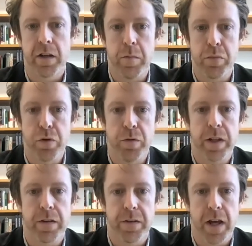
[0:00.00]
of
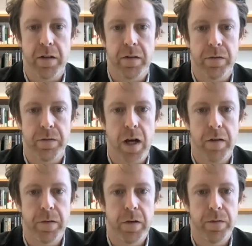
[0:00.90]
improving the standards of
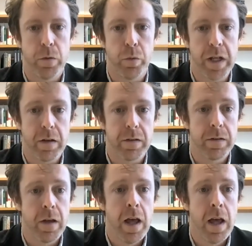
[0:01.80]
life for
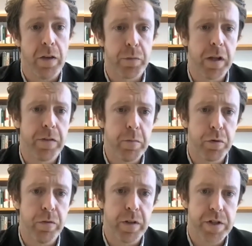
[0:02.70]
Uyghurs, as well as
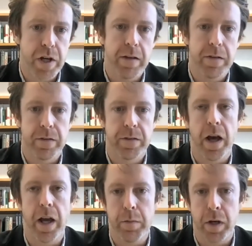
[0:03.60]
improving Chinese
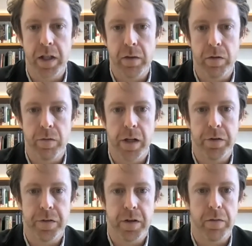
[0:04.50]
society by giving
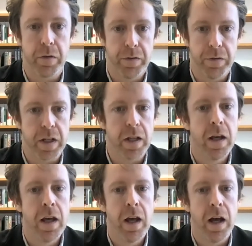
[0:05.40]
value to diversity.
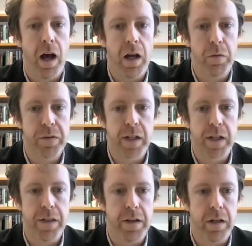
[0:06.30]
Uh, it was
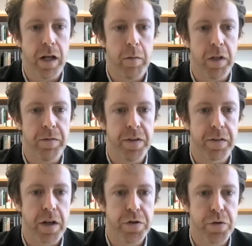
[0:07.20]
clear that Ilham loved
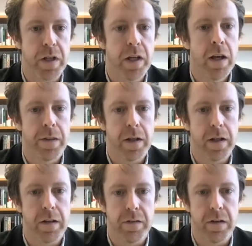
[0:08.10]
his country, that he
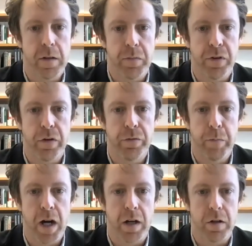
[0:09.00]
considered himself
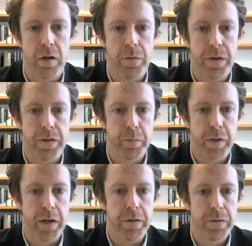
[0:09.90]
part of this
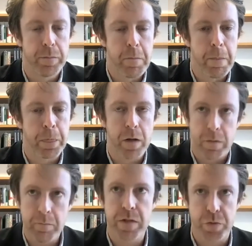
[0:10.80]
place.
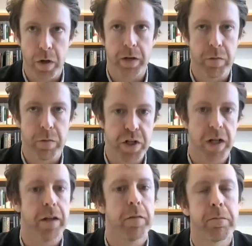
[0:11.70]
She's writing from
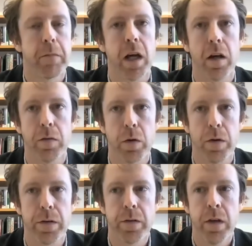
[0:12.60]
China, uh, of
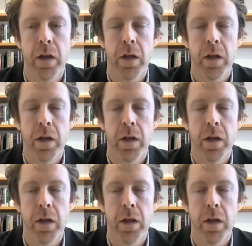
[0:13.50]
course.